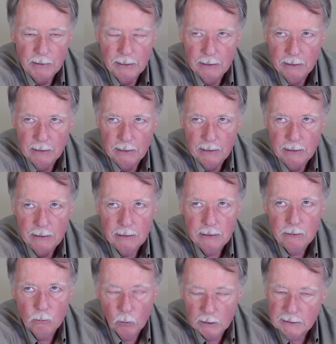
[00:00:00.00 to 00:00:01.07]
in
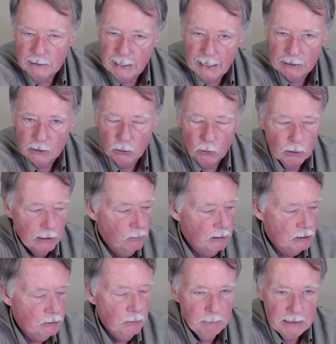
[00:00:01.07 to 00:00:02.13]
a one category,
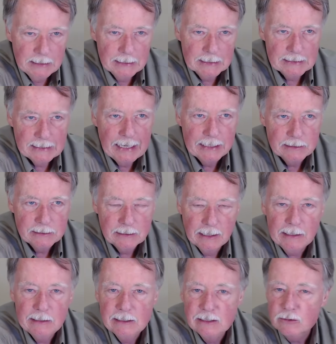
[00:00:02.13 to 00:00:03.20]
which would be this
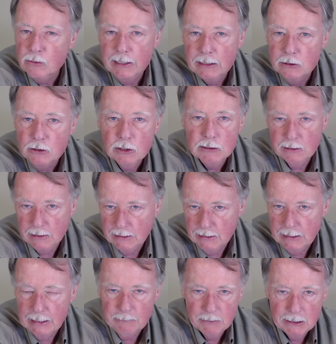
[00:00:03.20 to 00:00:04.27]
tanzanite, is graded just like a
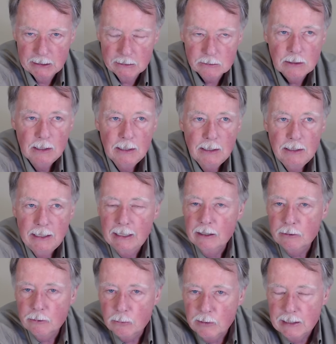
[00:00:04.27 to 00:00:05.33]
diamond is. In
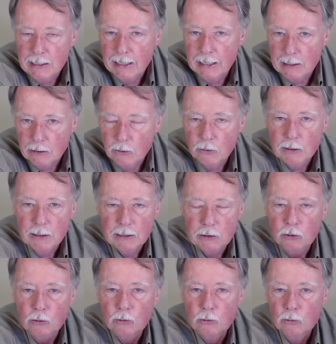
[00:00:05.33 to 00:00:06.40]
a three category,
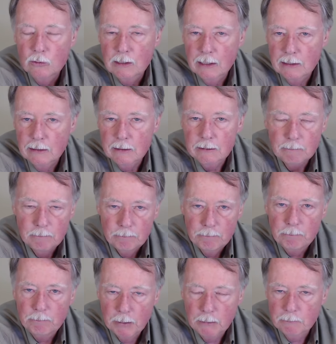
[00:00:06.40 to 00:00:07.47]
you kind of
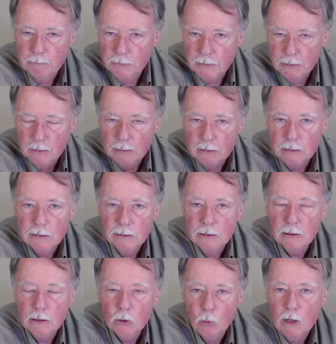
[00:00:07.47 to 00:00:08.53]
bump the,
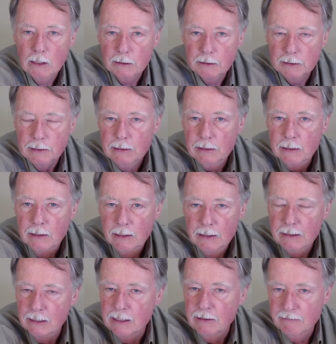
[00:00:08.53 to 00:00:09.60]
the quality,
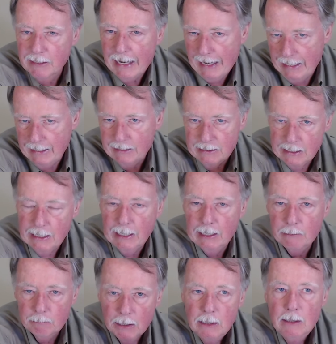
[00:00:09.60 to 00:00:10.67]
you give it a
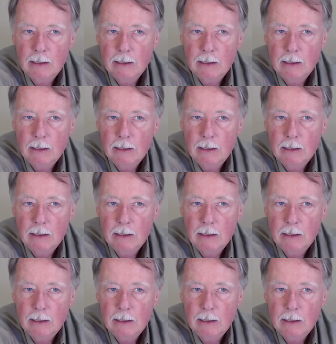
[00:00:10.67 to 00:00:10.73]
handicap.